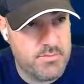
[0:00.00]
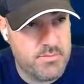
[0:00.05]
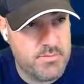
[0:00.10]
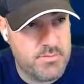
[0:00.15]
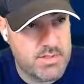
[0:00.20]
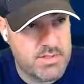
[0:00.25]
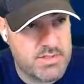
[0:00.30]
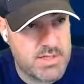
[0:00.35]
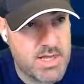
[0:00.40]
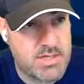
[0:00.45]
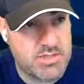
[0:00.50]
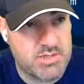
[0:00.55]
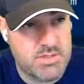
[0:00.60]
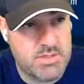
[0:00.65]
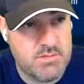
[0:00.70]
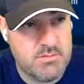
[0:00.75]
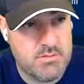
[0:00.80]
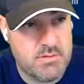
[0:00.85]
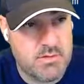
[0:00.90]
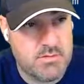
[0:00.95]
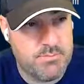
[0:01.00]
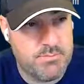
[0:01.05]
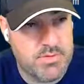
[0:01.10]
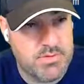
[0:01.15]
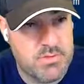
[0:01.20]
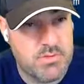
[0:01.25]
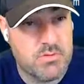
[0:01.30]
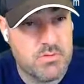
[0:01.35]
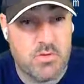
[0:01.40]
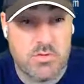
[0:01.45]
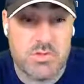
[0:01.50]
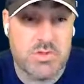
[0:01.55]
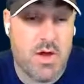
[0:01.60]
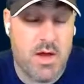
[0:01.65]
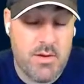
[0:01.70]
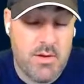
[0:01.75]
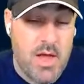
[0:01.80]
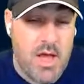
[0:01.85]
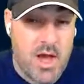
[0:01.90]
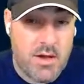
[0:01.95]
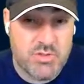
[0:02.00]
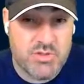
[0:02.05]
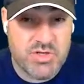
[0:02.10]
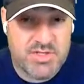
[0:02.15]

It's actually not been too long. So I was going to